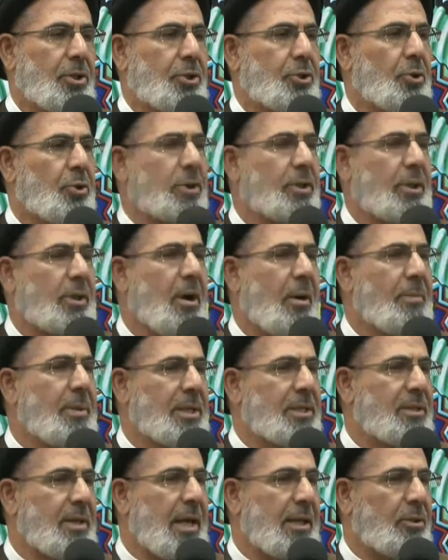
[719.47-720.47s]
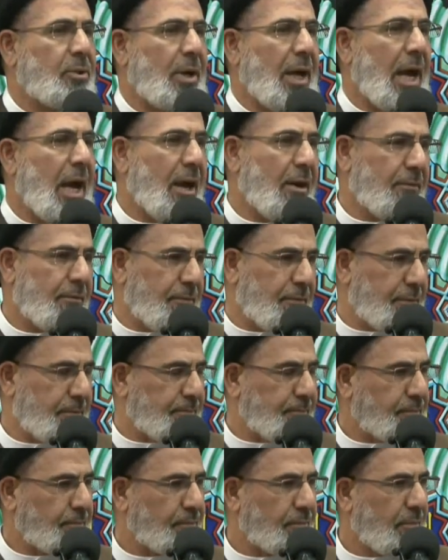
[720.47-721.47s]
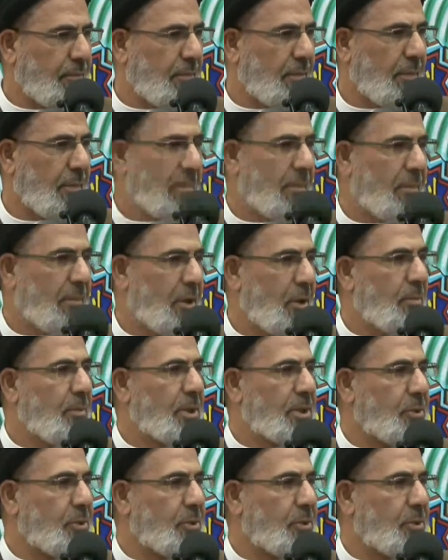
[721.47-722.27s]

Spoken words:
shortcomings that you have. You